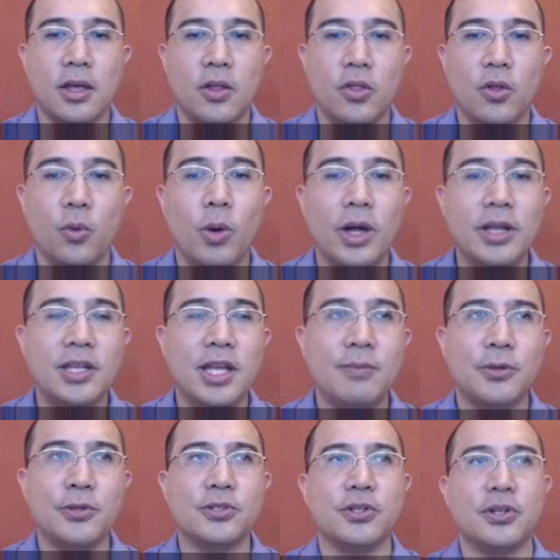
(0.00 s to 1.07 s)
The 1-day
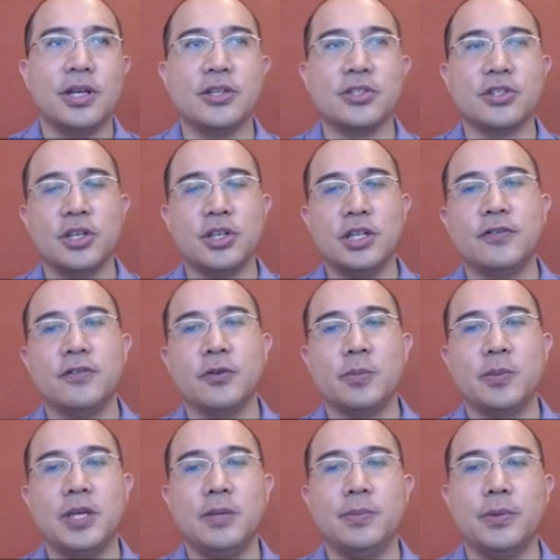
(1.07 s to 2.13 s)
booster is good for
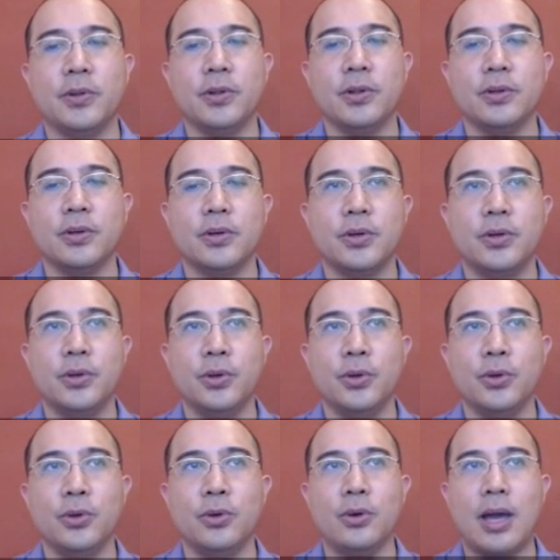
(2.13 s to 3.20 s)
people
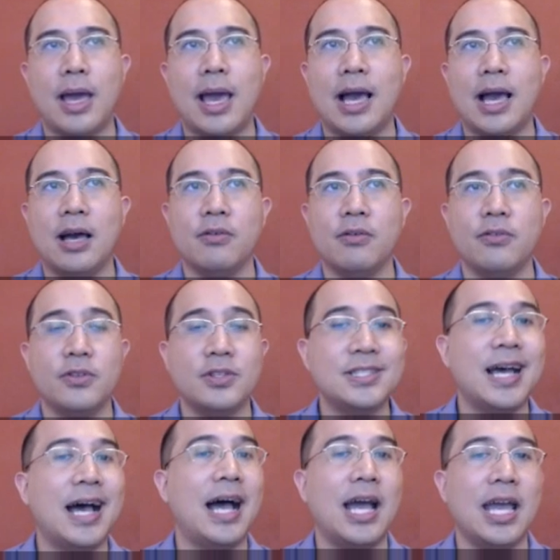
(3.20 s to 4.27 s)
who have
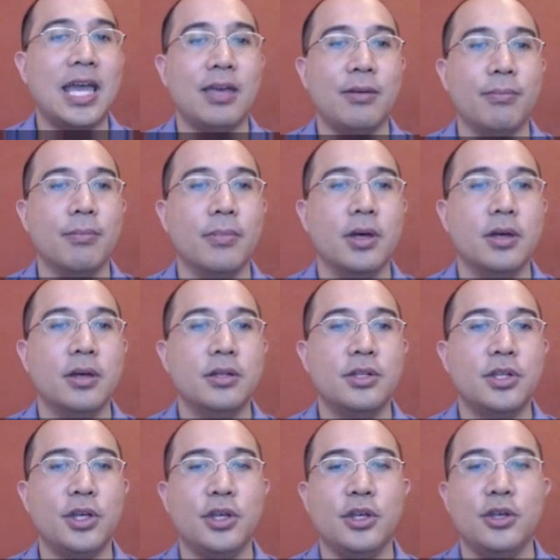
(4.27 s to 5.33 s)
time
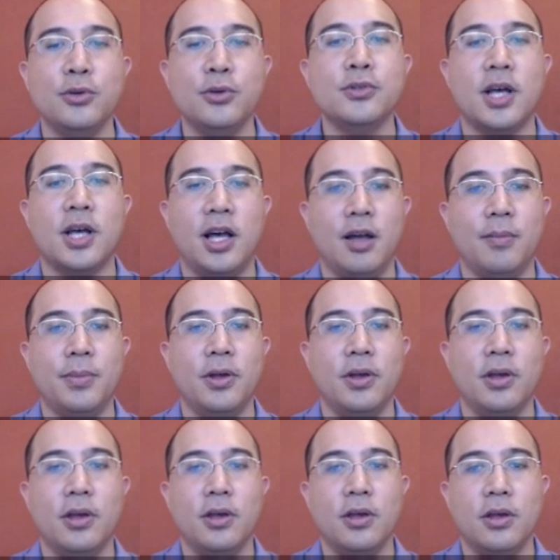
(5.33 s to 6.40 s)
to use up
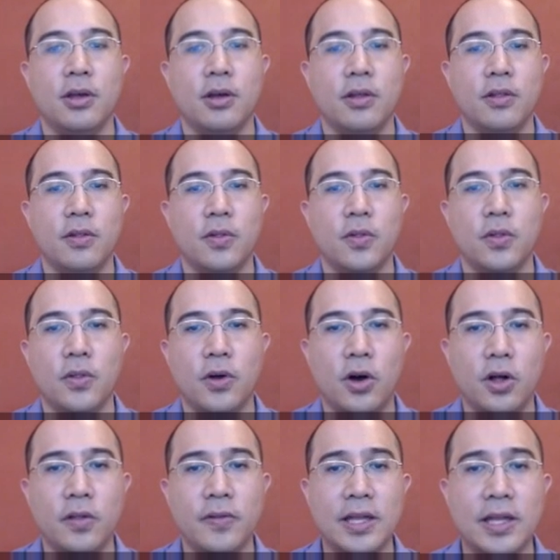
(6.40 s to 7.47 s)

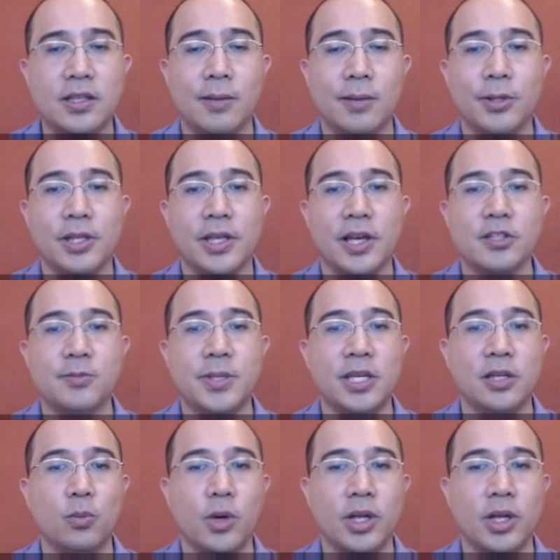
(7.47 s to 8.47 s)
all that double EXP in